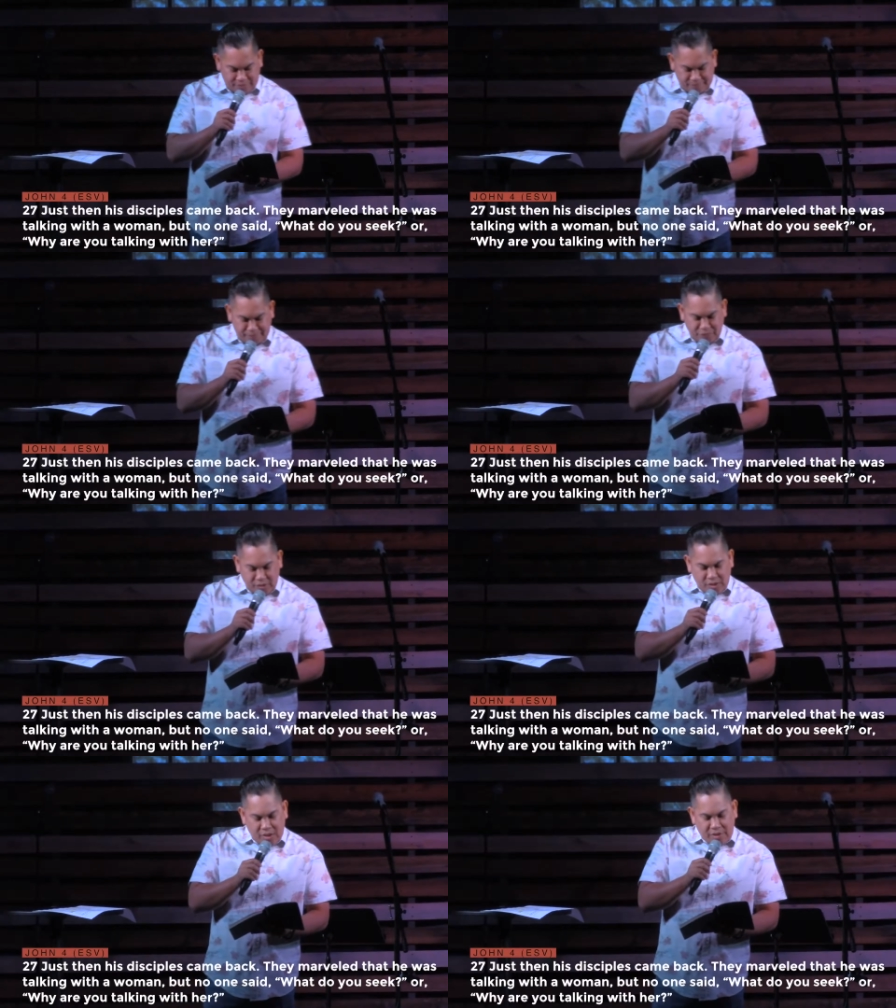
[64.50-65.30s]

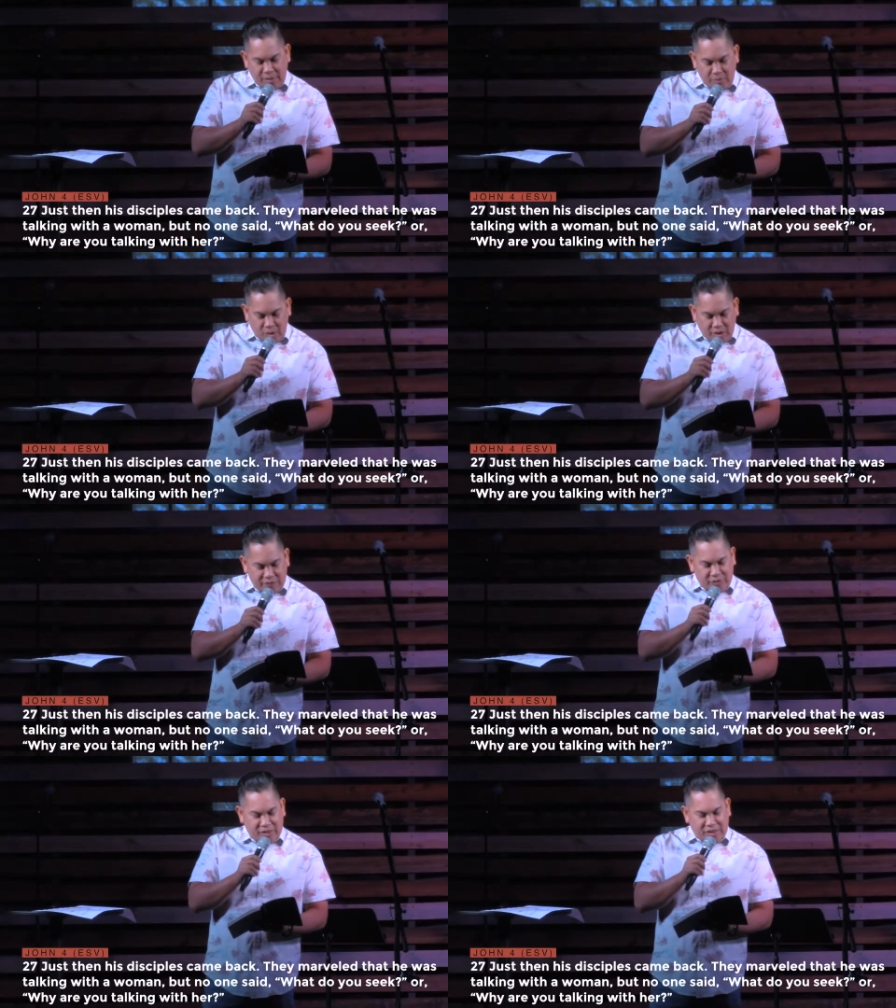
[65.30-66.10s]
marveled. They
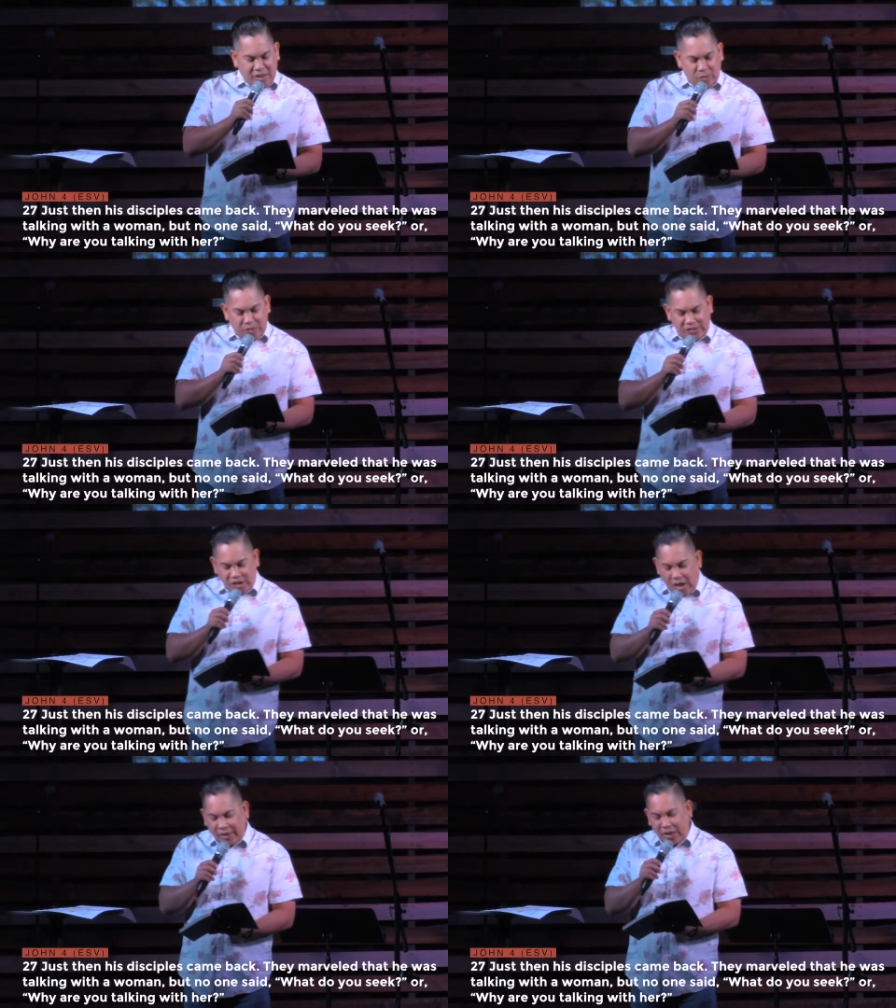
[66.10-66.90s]
marveled that he was
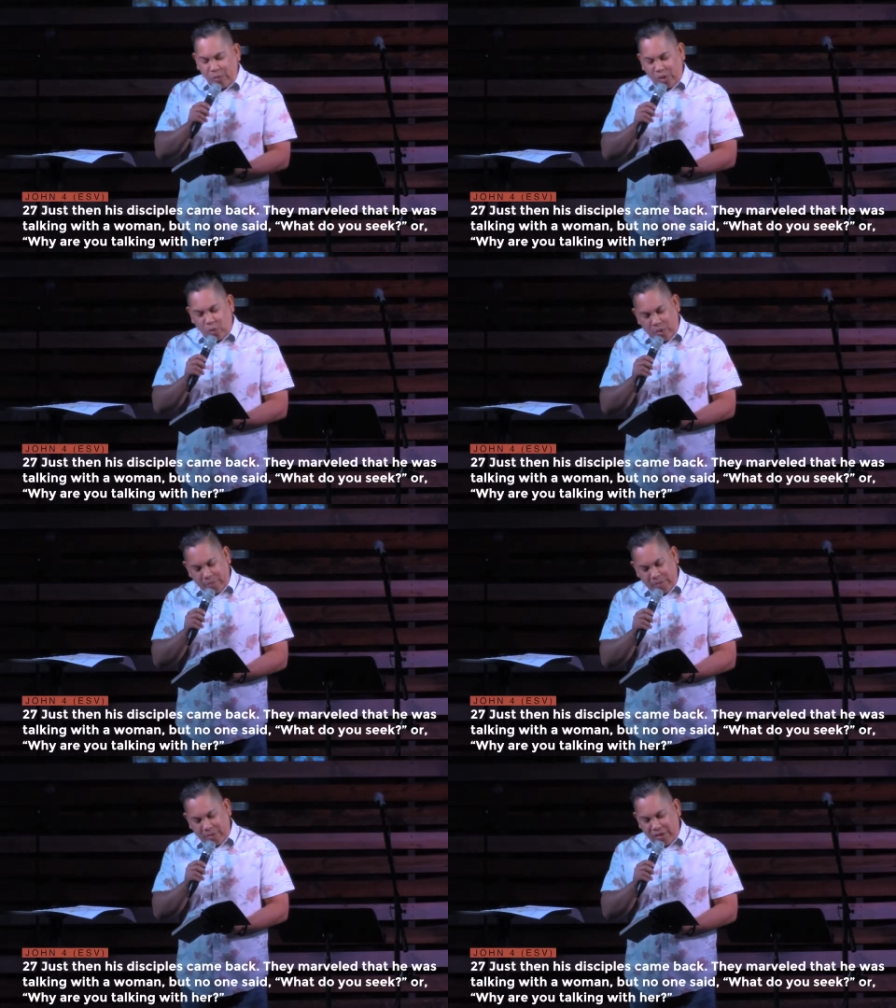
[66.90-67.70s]
talking with a
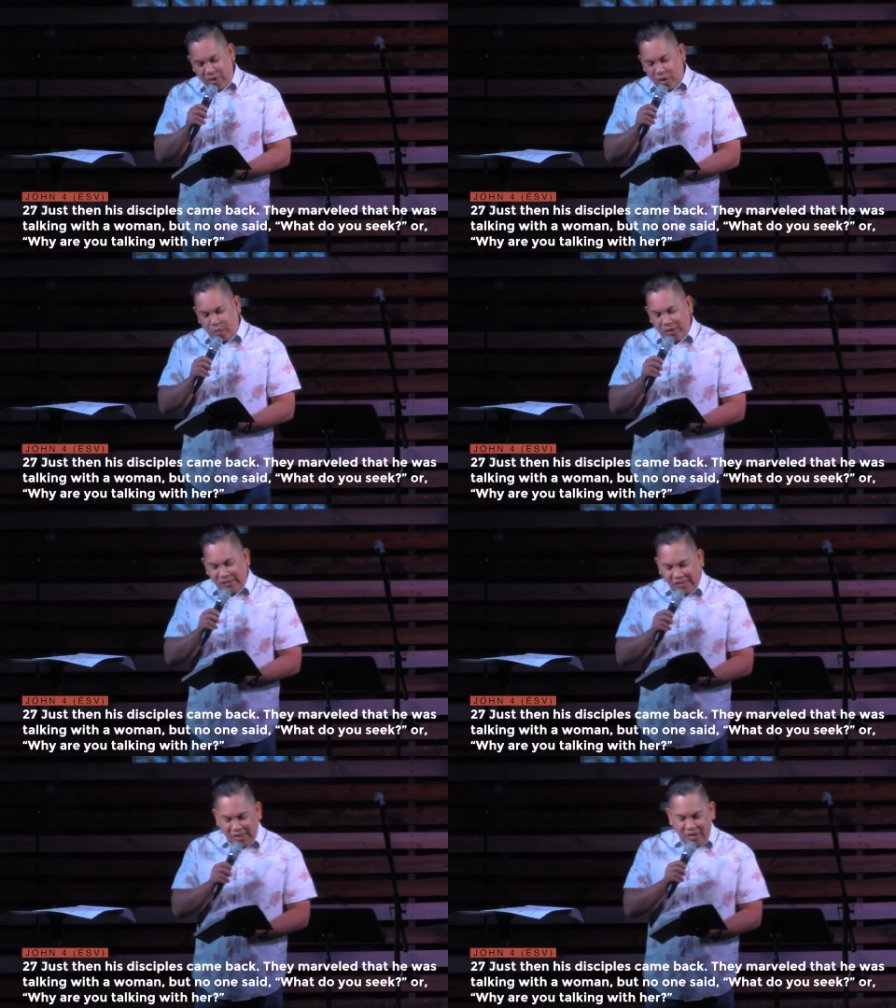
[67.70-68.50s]
woman, but no one
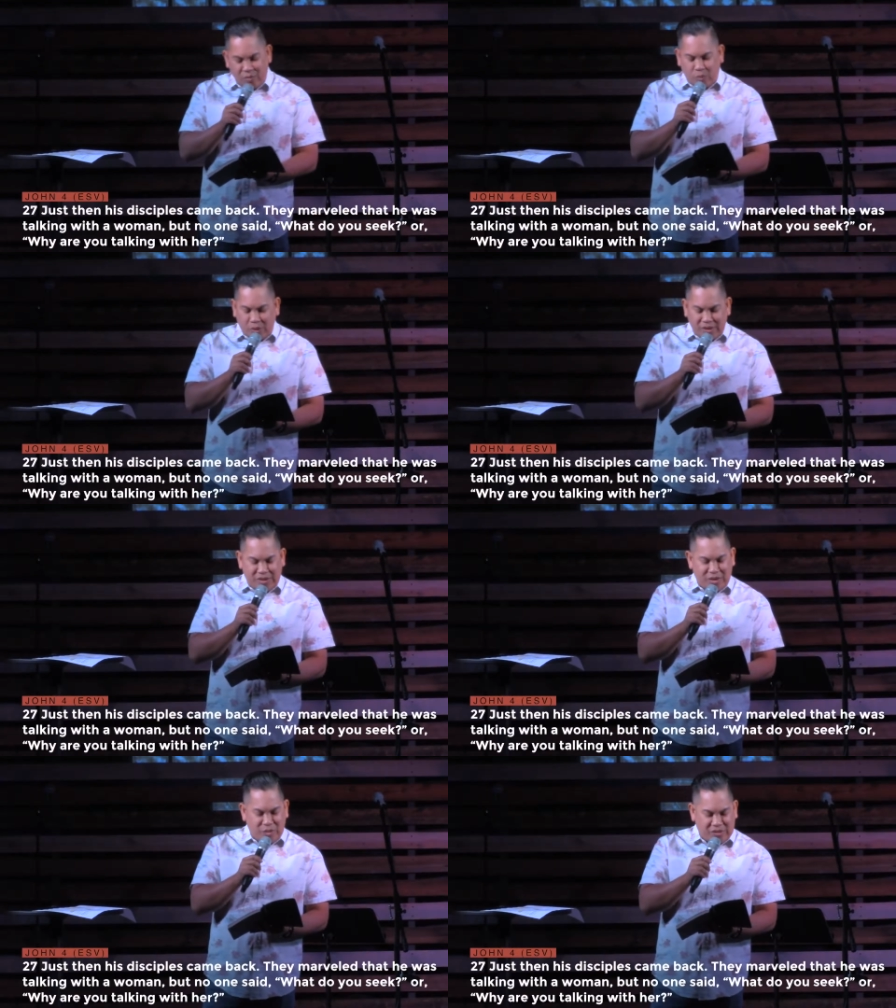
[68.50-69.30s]
said, What
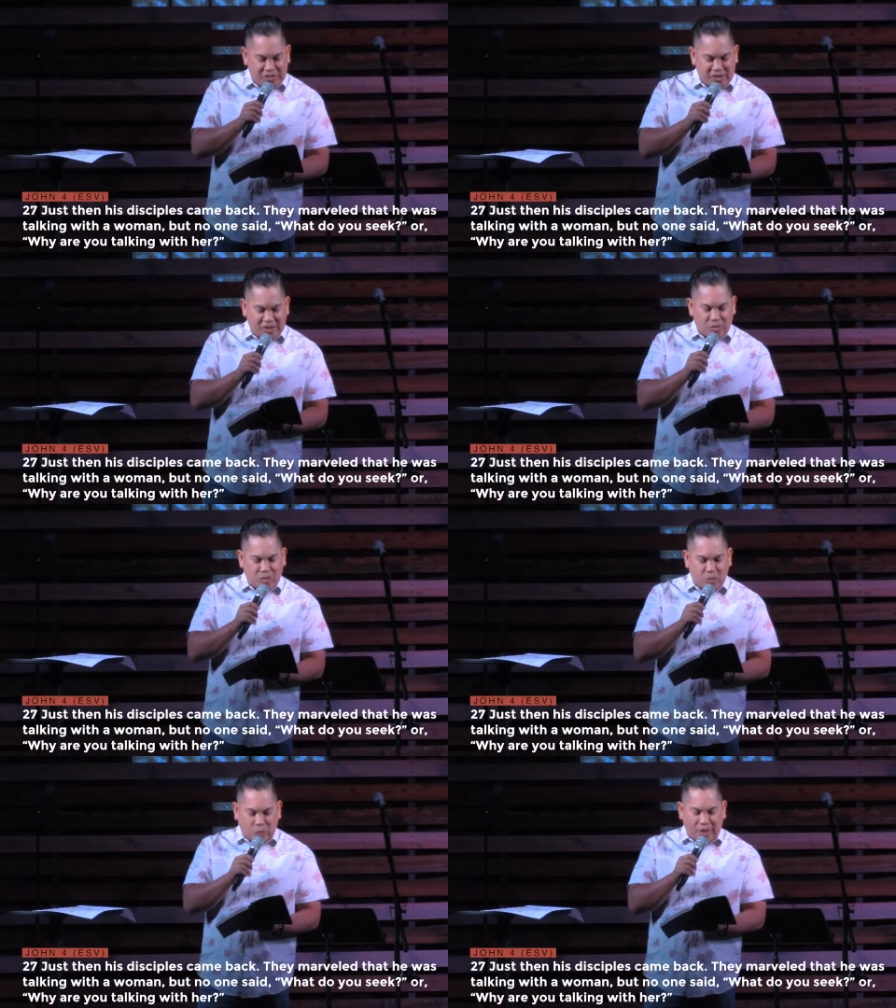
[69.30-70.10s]
do you seek
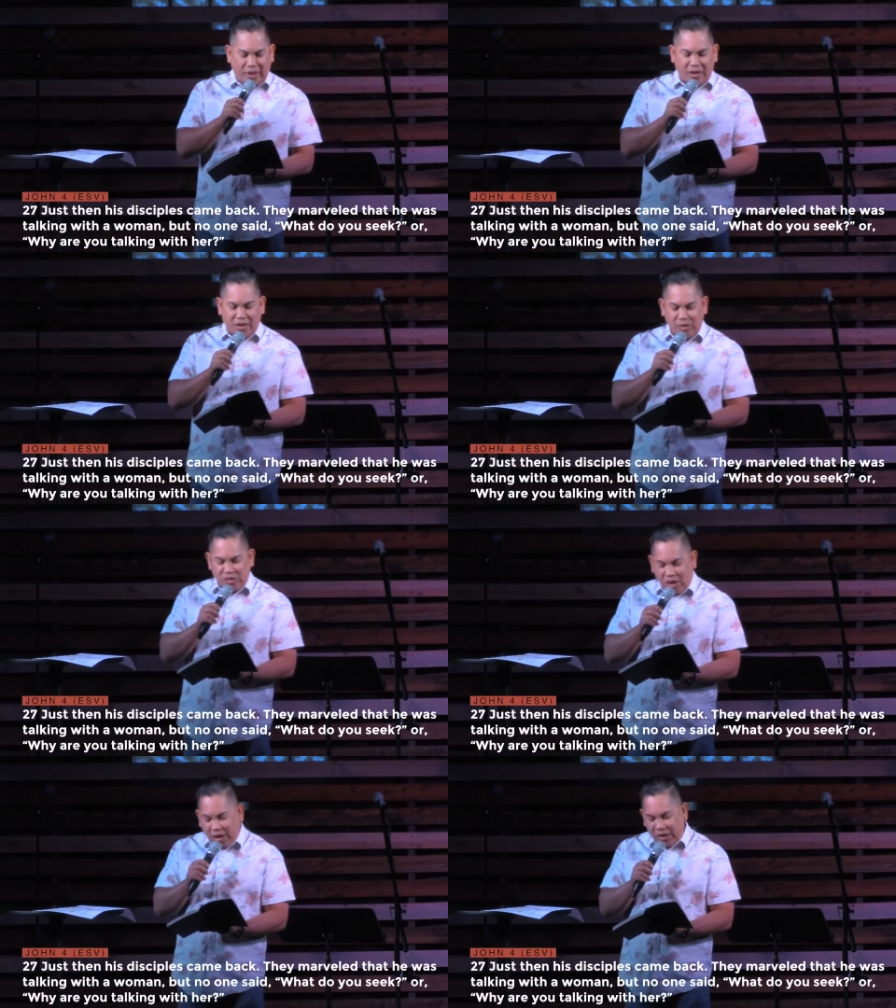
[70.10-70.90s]
or why are you
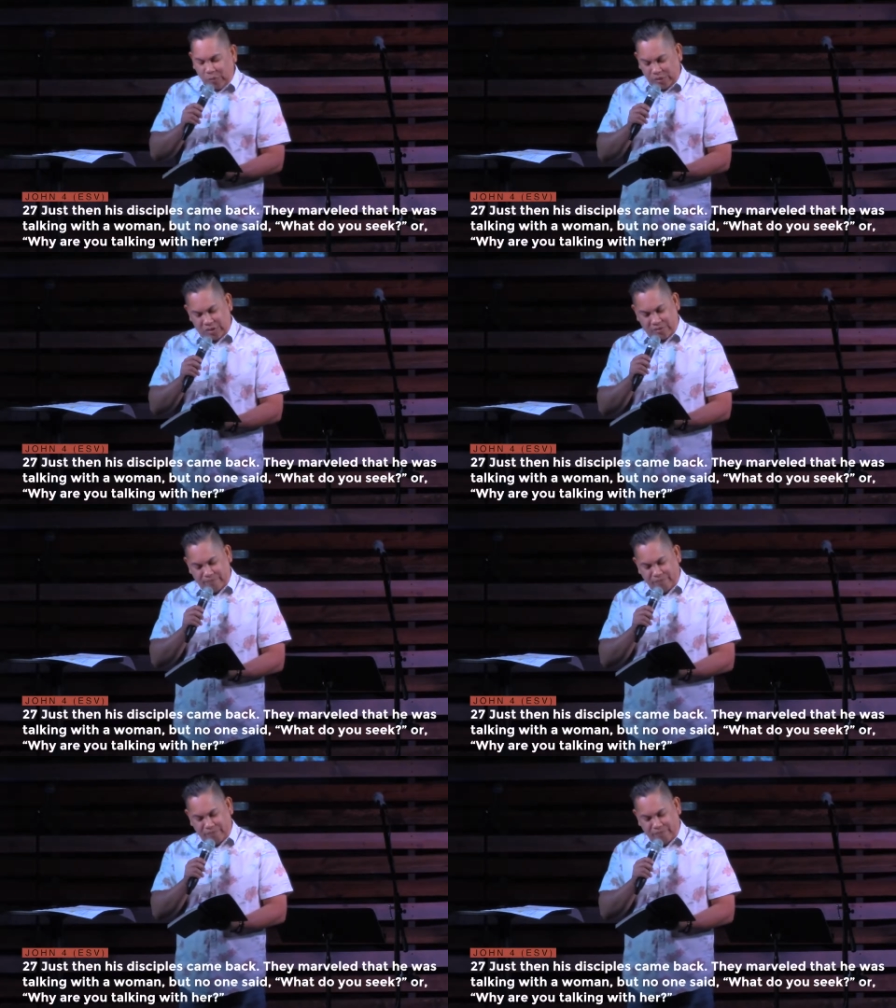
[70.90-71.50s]
talking with her?